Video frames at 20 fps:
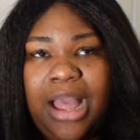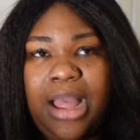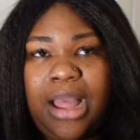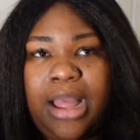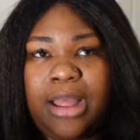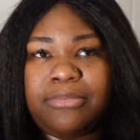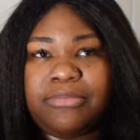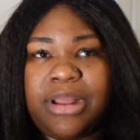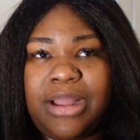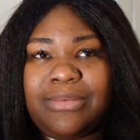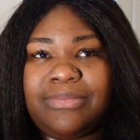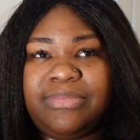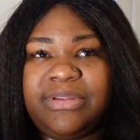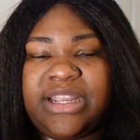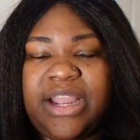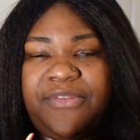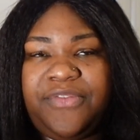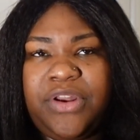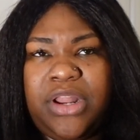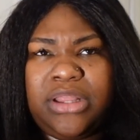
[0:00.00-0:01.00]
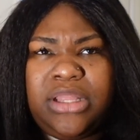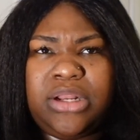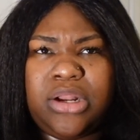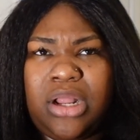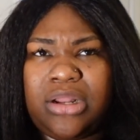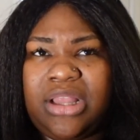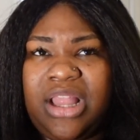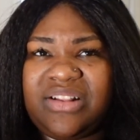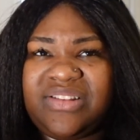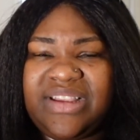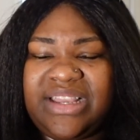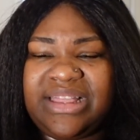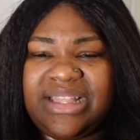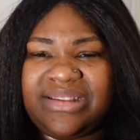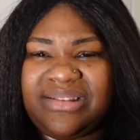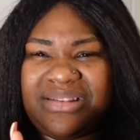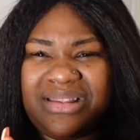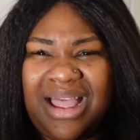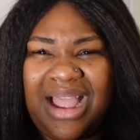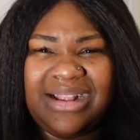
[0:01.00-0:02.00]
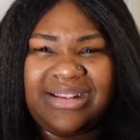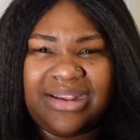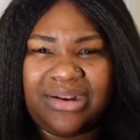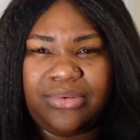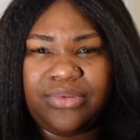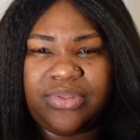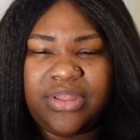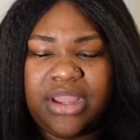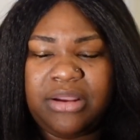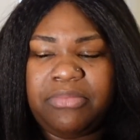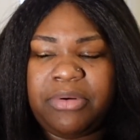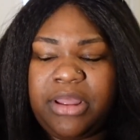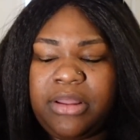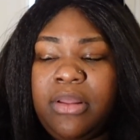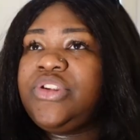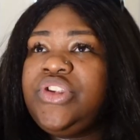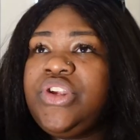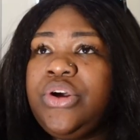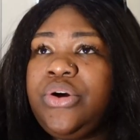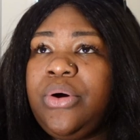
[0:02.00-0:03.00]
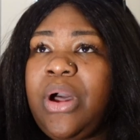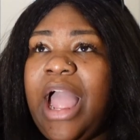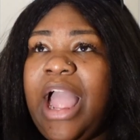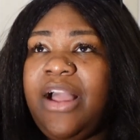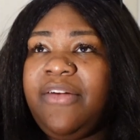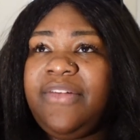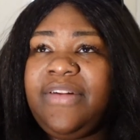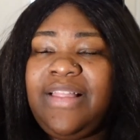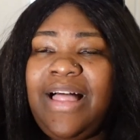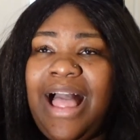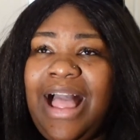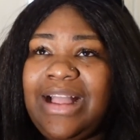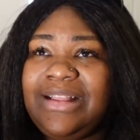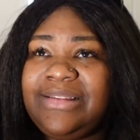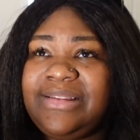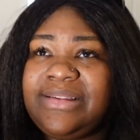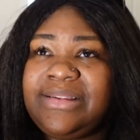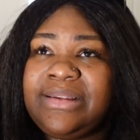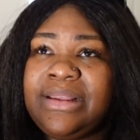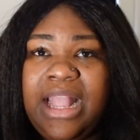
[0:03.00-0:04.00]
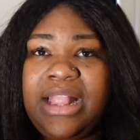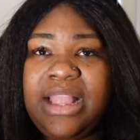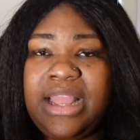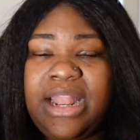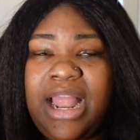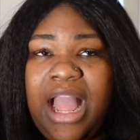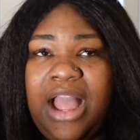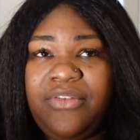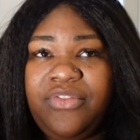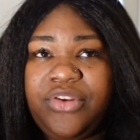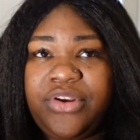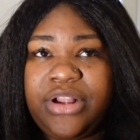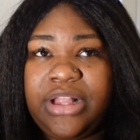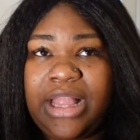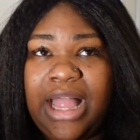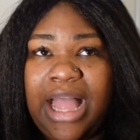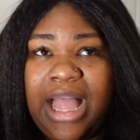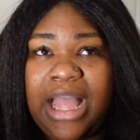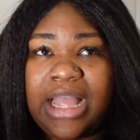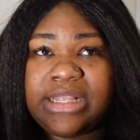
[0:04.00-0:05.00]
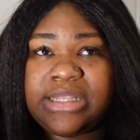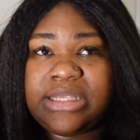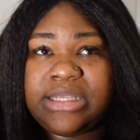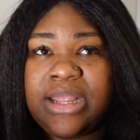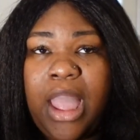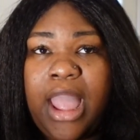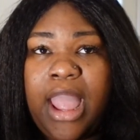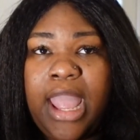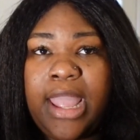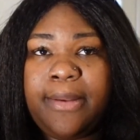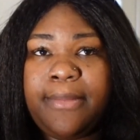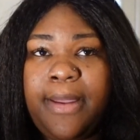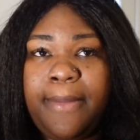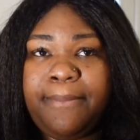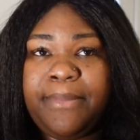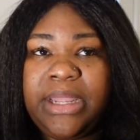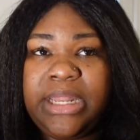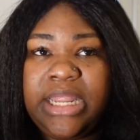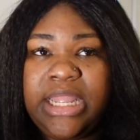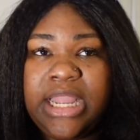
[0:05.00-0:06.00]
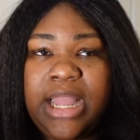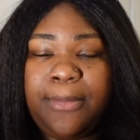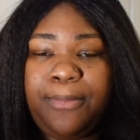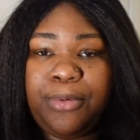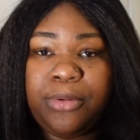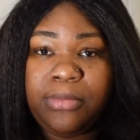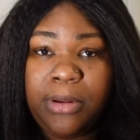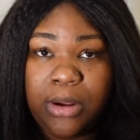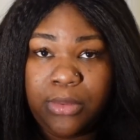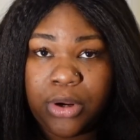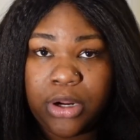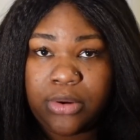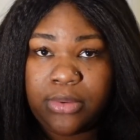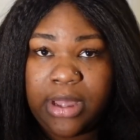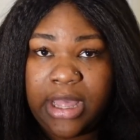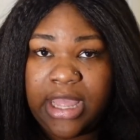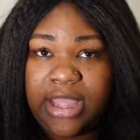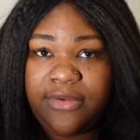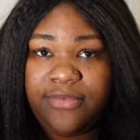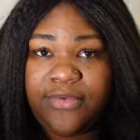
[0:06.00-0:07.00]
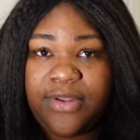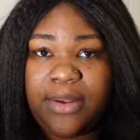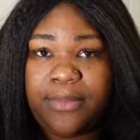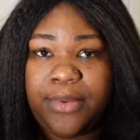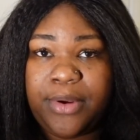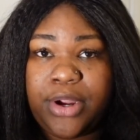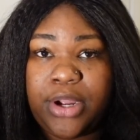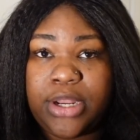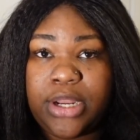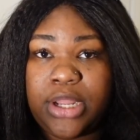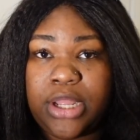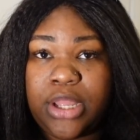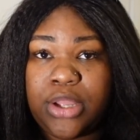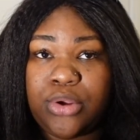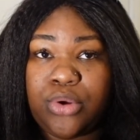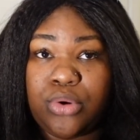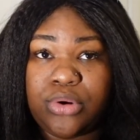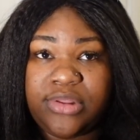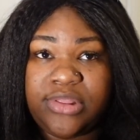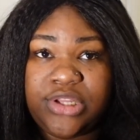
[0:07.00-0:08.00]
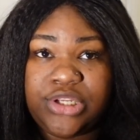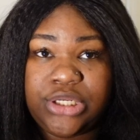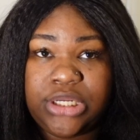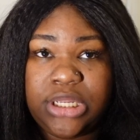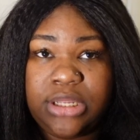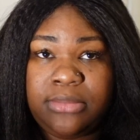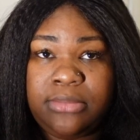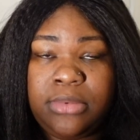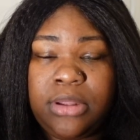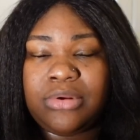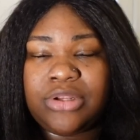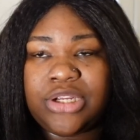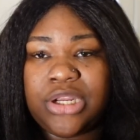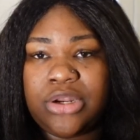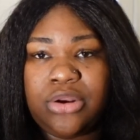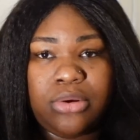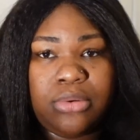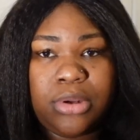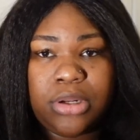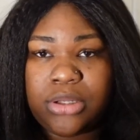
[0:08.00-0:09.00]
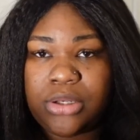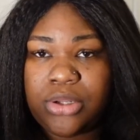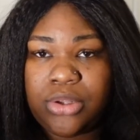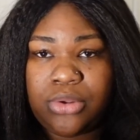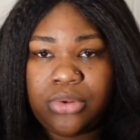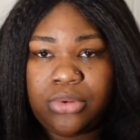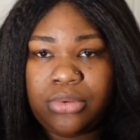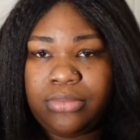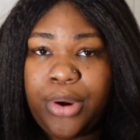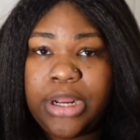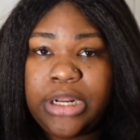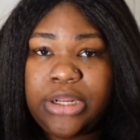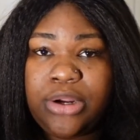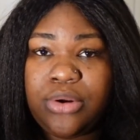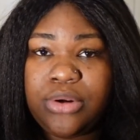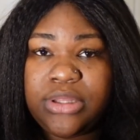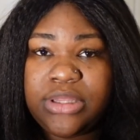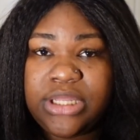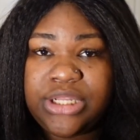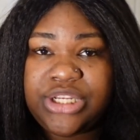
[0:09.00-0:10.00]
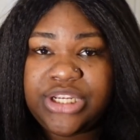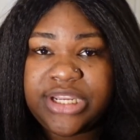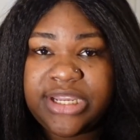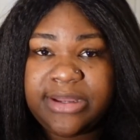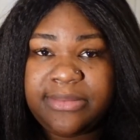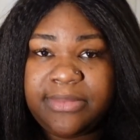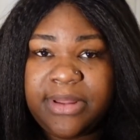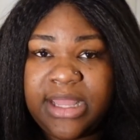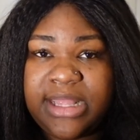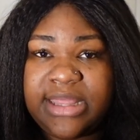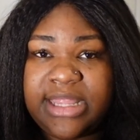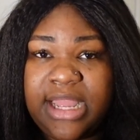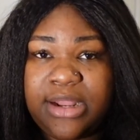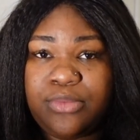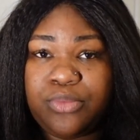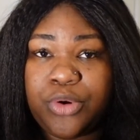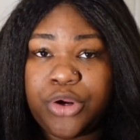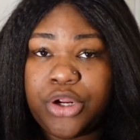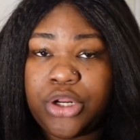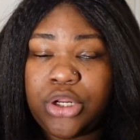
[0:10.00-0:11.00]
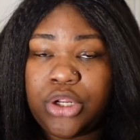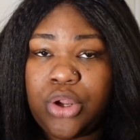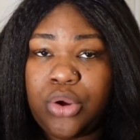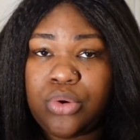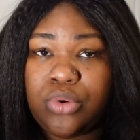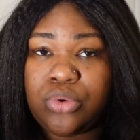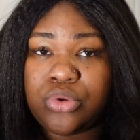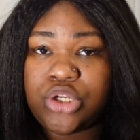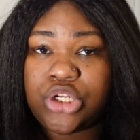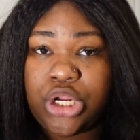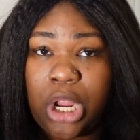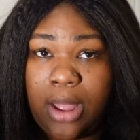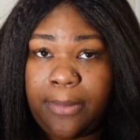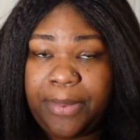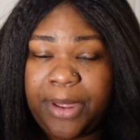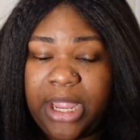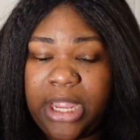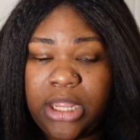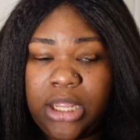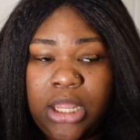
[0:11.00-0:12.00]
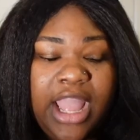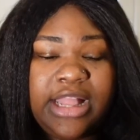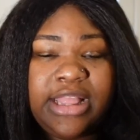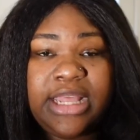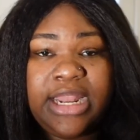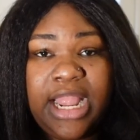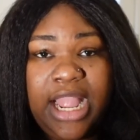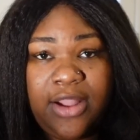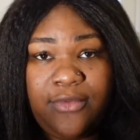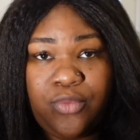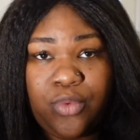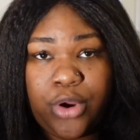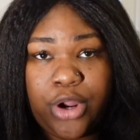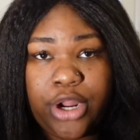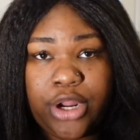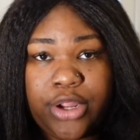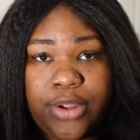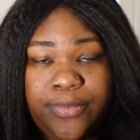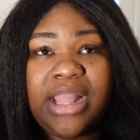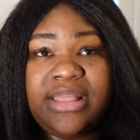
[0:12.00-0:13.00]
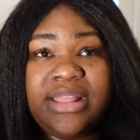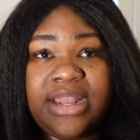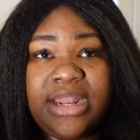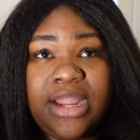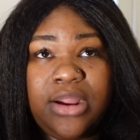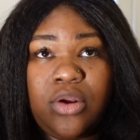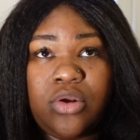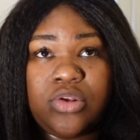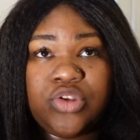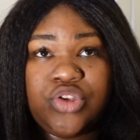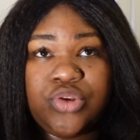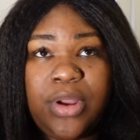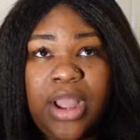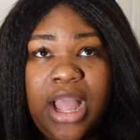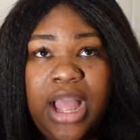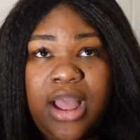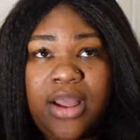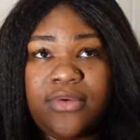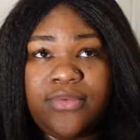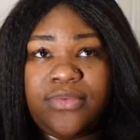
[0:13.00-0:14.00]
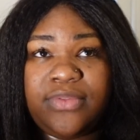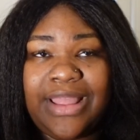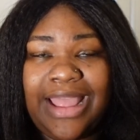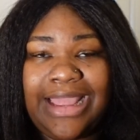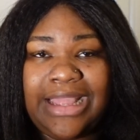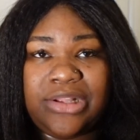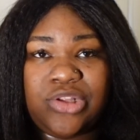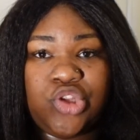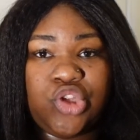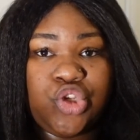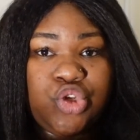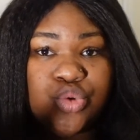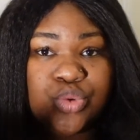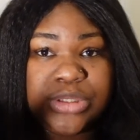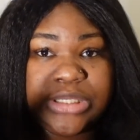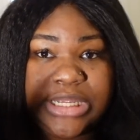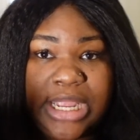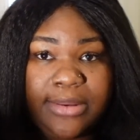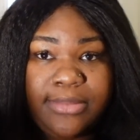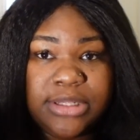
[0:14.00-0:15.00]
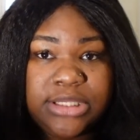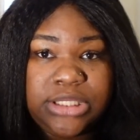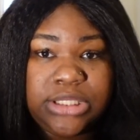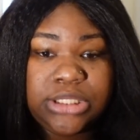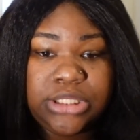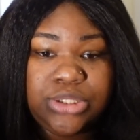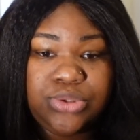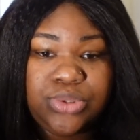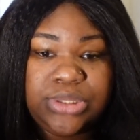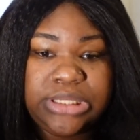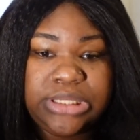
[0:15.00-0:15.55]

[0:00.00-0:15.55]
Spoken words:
I'm definitely not allowed to get the slides, I don't think, but so I have class, and then after class I'm meeting up with my work wife and we're gonna go to the gym, which I don't want to do. We're gonna go to the gym and then we're gonna go shopping, and then I have work. And then I also have like 2 assignments to do